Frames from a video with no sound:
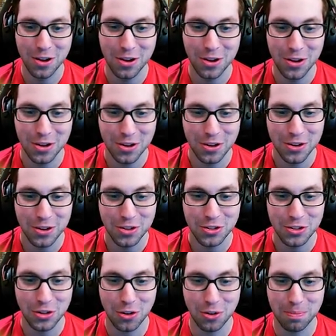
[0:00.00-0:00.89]

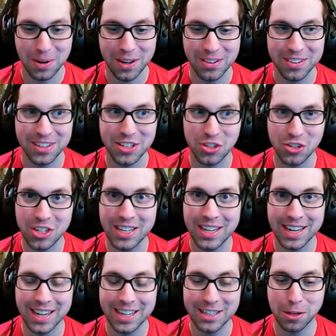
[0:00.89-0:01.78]
okay. So apparently she
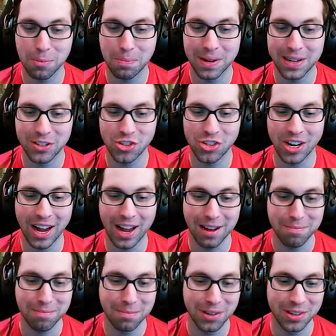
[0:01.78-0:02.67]
can hit the pitch putt.
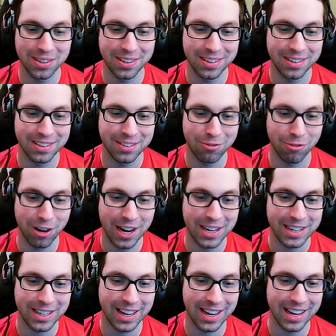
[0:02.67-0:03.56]
shot, but
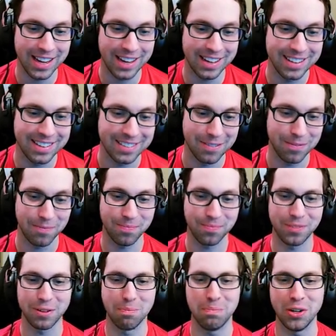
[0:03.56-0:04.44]
Ryan can't.
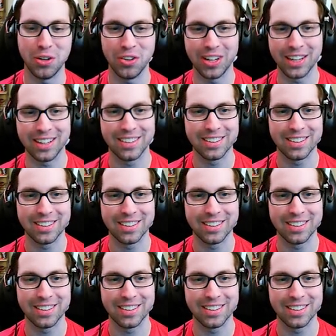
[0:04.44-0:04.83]
Beauty. You might